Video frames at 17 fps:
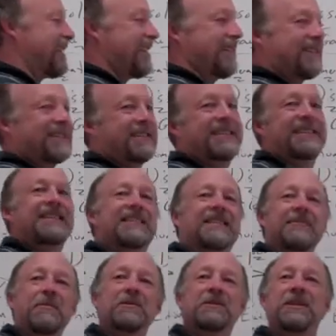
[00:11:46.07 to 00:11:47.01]
to you, this, this is
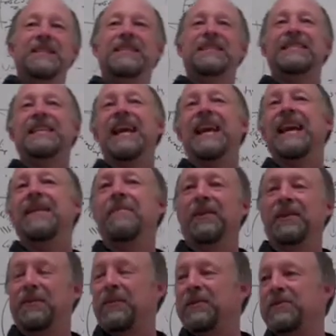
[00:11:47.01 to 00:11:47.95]
the most insane
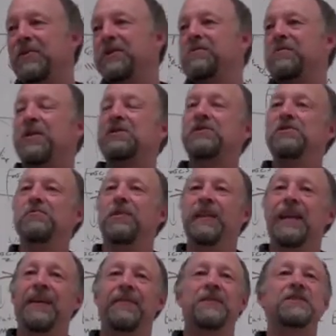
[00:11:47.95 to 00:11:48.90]
multiple choice question you
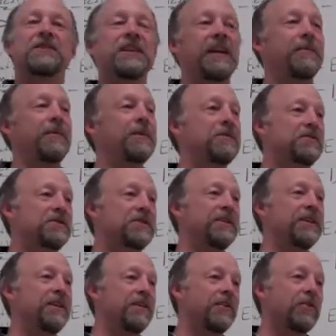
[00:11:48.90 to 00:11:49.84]
will ever see. And when you see
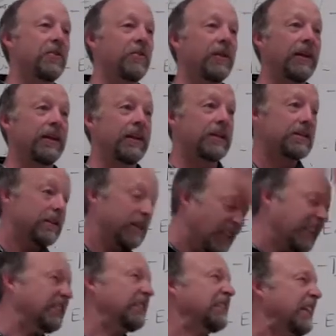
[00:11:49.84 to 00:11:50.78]
it, you can go like this,
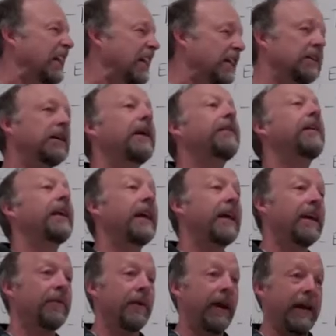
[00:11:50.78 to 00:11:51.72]
and then
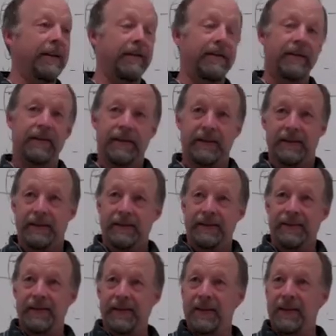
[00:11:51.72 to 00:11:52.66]
get it right.
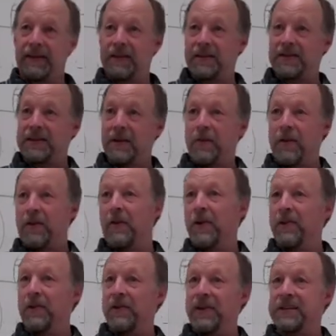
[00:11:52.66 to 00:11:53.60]
They'll say what
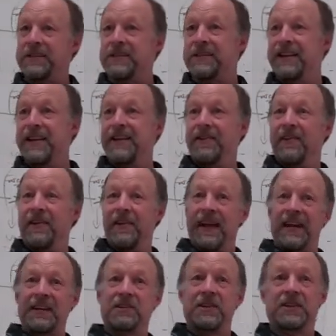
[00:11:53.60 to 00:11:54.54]
order this is in, or they'll
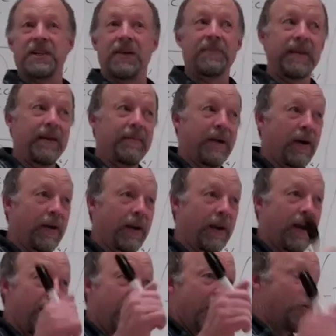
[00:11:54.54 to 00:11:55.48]
ask you something about it.
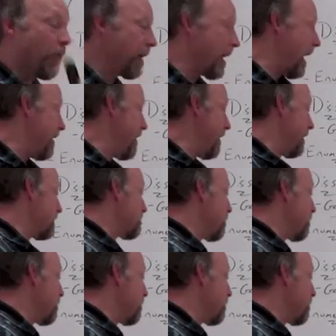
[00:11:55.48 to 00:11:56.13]
What I think is